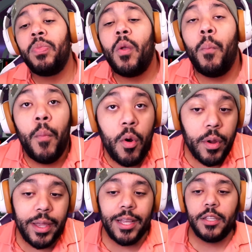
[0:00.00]

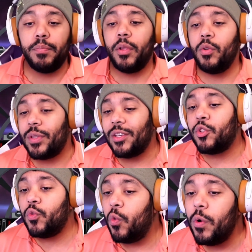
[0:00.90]
Morigesh blows a
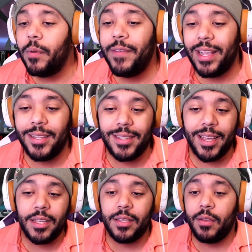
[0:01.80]
swarm of
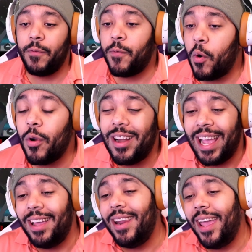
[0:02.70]
insects forward
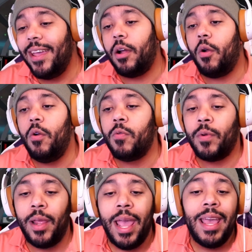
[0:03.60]
in a
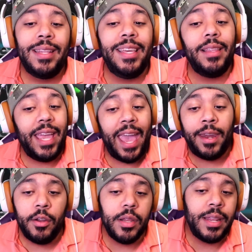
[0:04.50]
cone, dealing
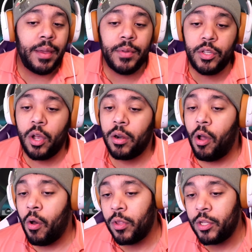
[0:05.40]
energy damage on
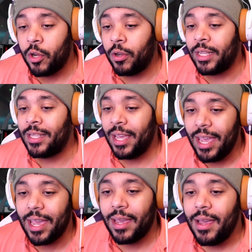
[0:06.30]
all the targets
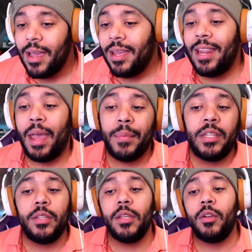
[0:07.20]
hit. Damage
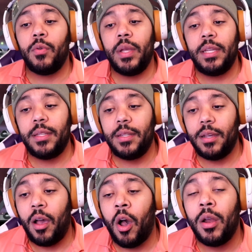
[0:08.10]
is increased
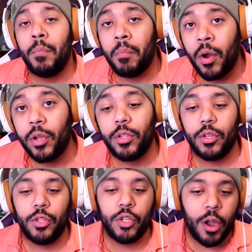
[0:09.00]
on marked
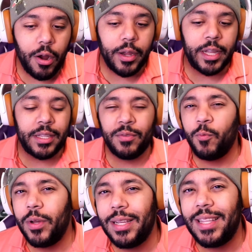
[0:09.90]
targets.
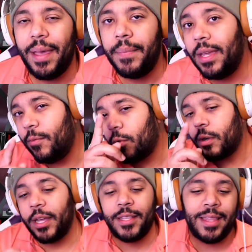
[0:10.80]
What does that mean? We'll
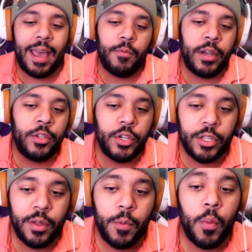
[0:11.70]
get to that one in
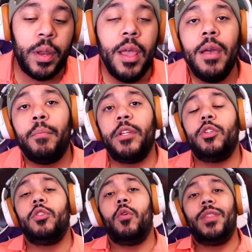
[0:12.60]
just a moment. But
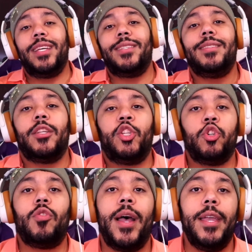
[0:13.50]
just know this is a
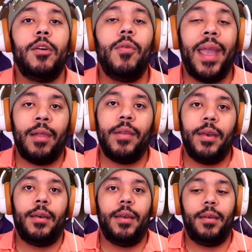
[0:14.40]
triangle
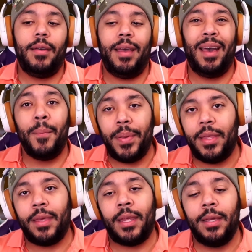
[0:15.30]
area
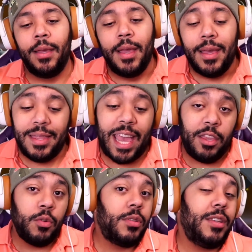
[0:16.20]
ability that
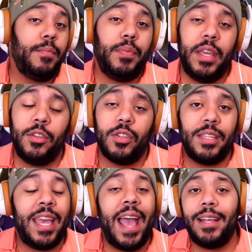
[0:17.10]
you simply
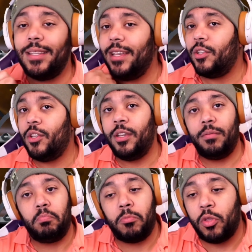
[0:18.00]
just cast it.
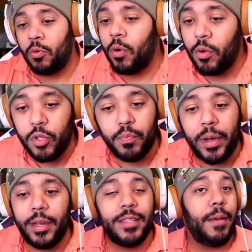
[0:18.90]
She throws
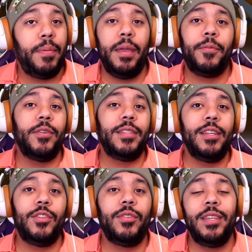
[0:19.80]
bugs at people
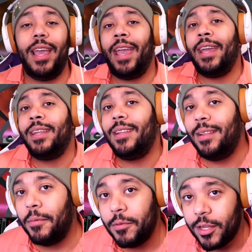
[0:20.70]
essentially and
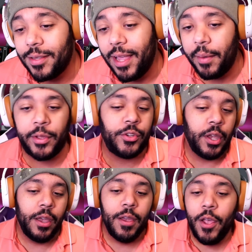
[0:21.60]
does damage.
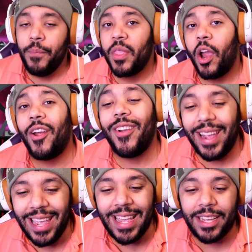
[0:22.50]
Her
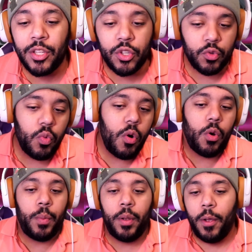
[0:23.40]
E,
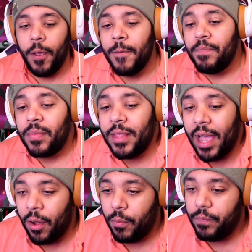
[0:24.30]
Swarm. Now,